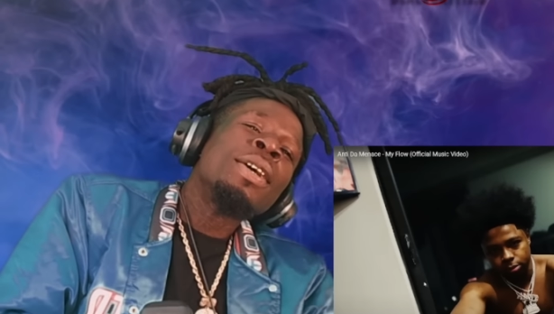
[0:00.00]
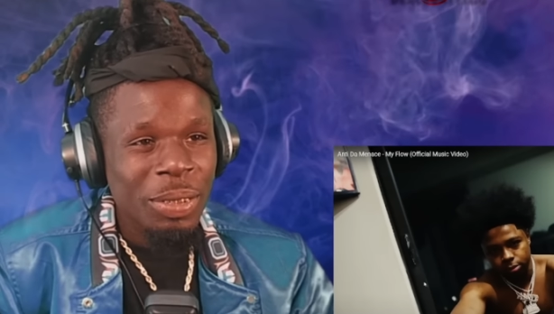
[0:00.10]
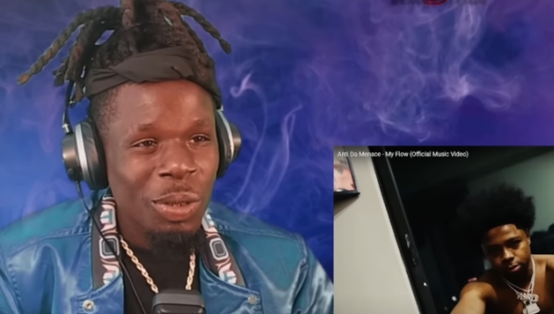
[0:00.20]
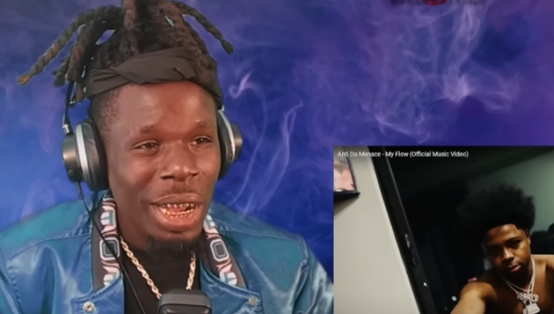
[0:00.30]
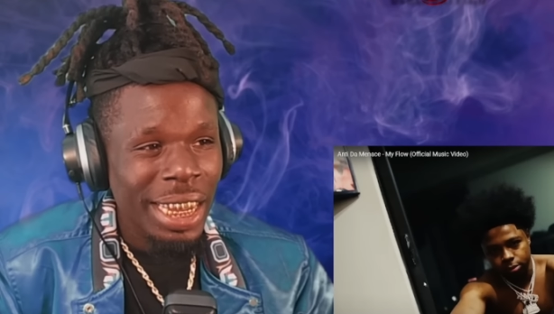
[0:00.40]

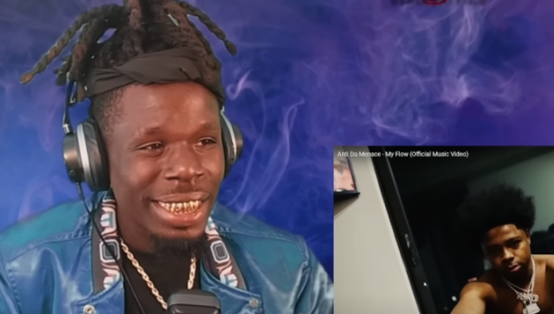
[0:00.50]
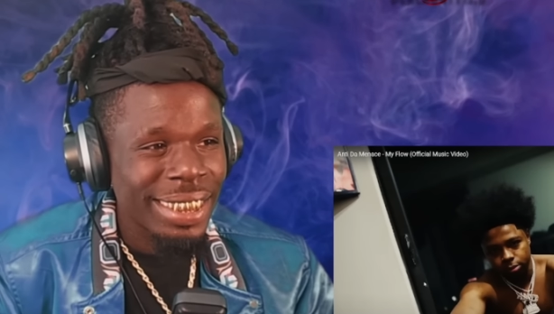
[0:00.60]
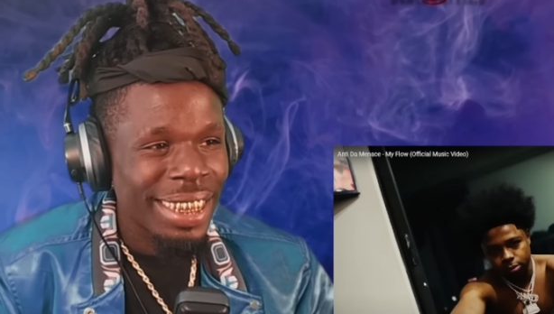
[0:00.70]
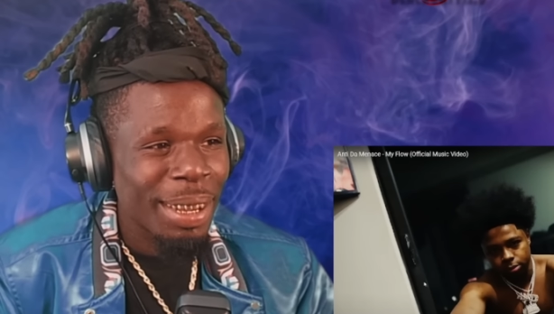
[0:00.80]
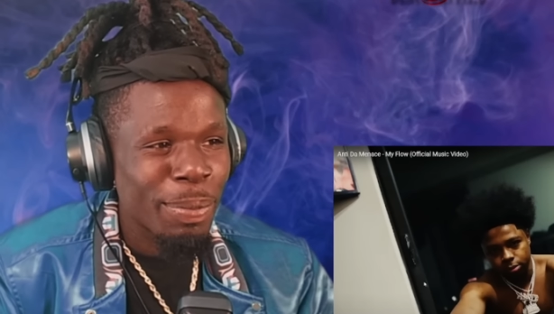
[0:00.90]
Speaker 1: Why
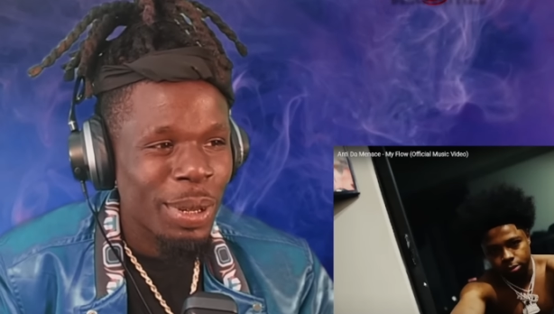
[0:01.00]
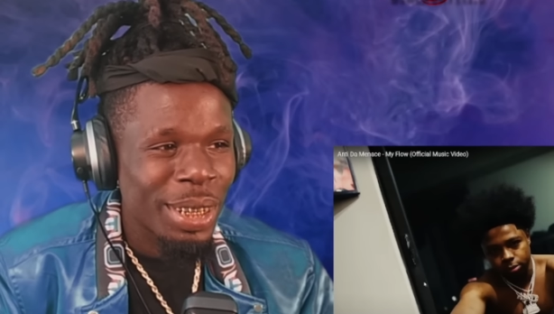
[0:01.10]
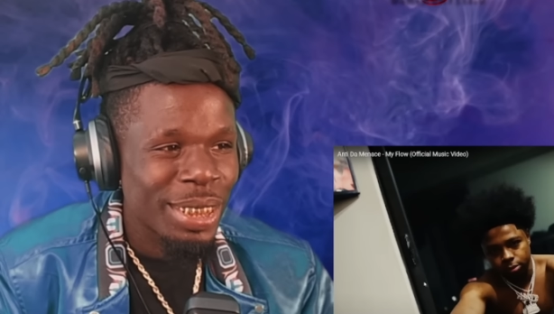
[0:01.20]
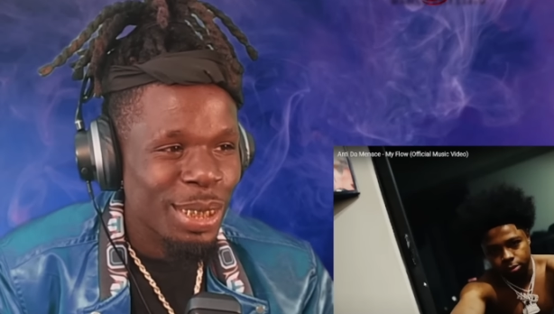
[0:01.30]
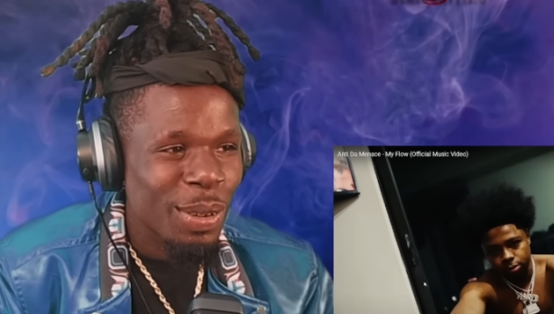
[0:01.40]
is that
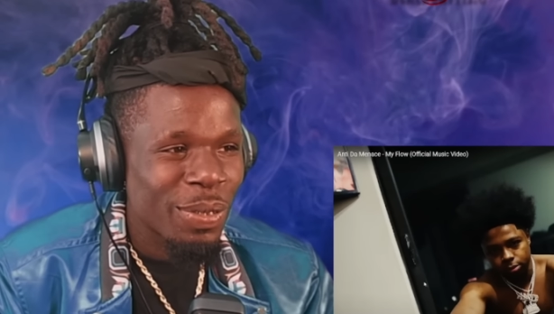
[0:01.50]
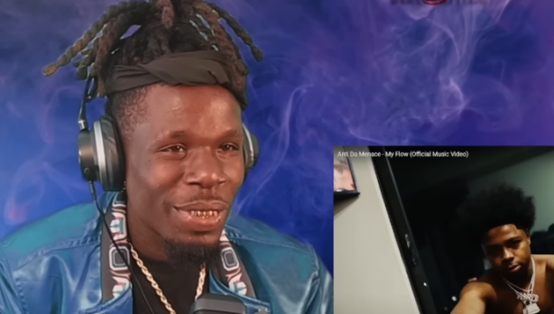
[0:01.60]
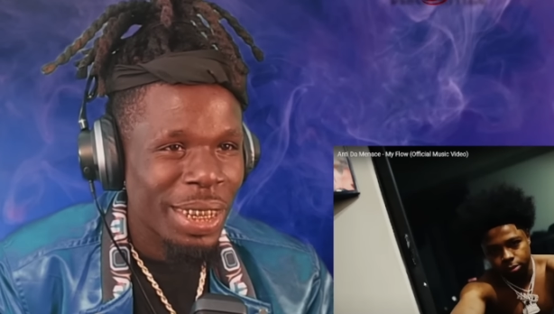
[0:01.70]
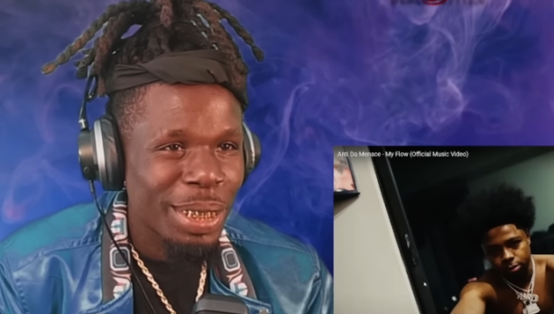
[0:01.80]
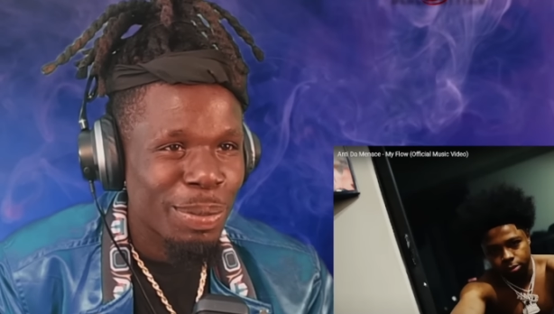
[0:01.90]
part so
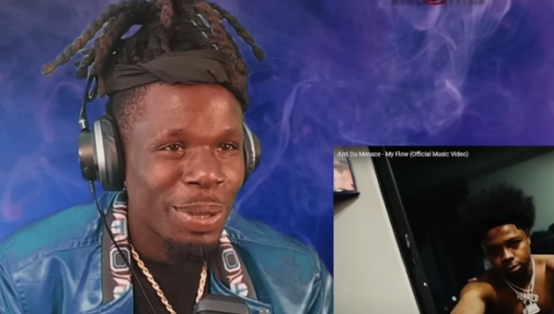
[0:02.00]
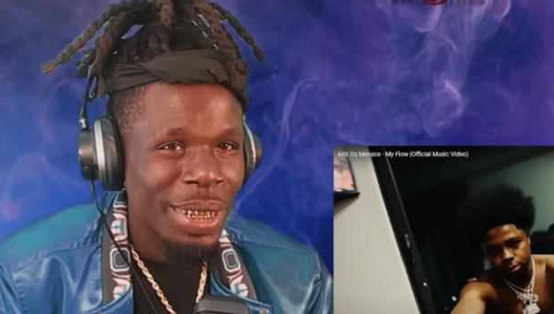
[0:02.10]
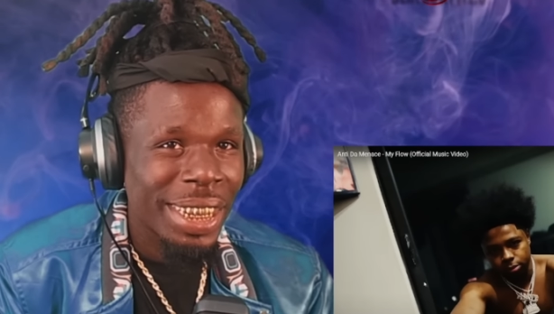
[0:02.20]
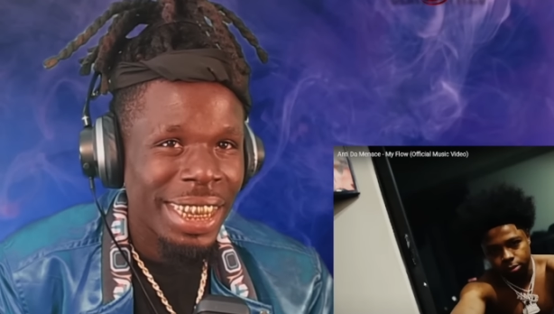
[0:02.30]
funny, bro?